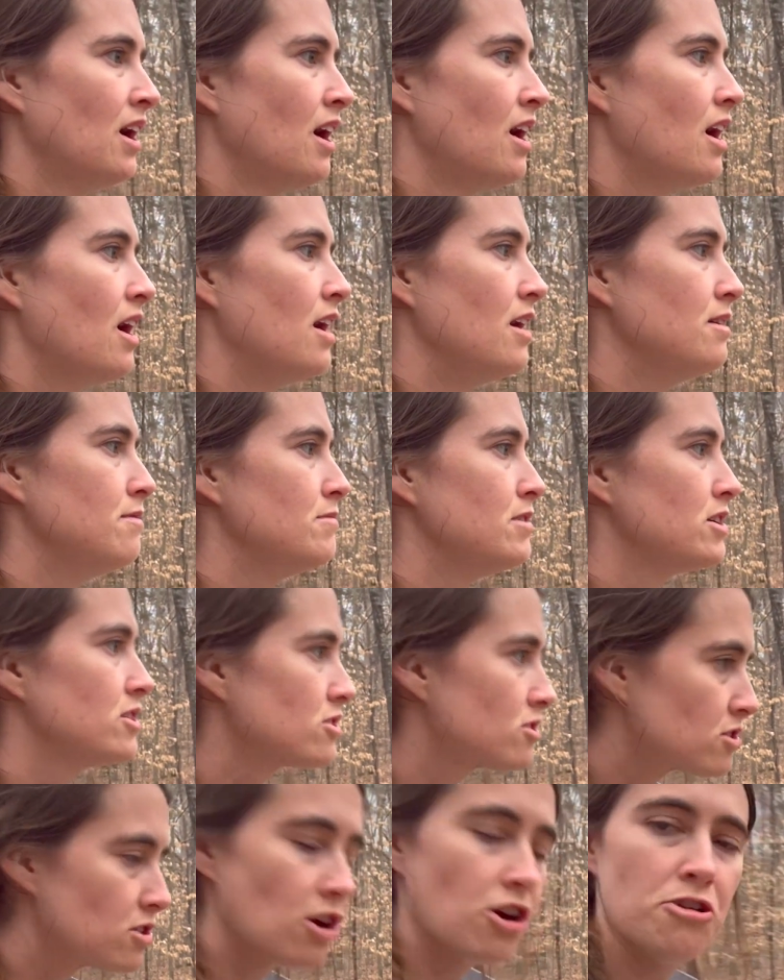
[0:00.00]
I'm
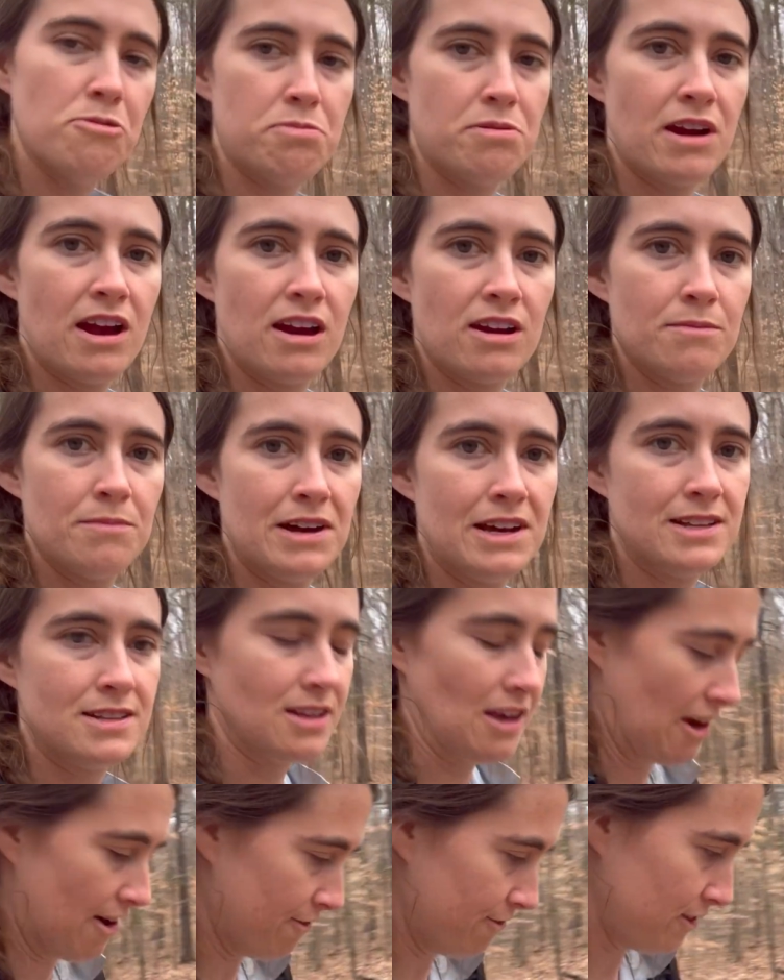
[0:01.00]
so proud of
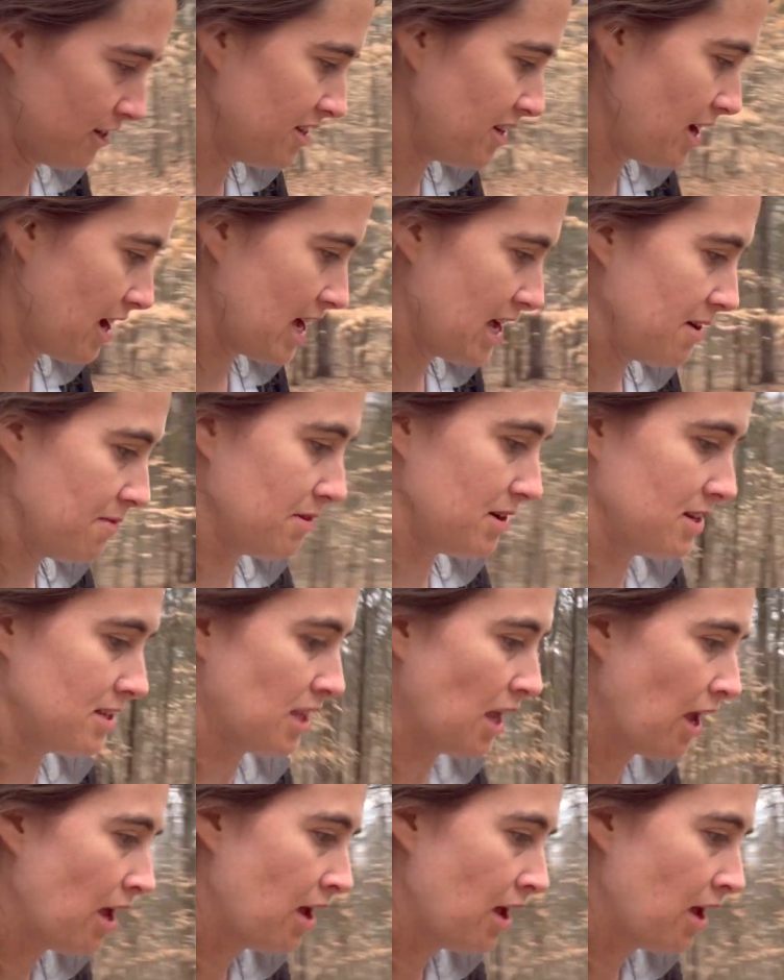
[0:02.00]
myself. Today was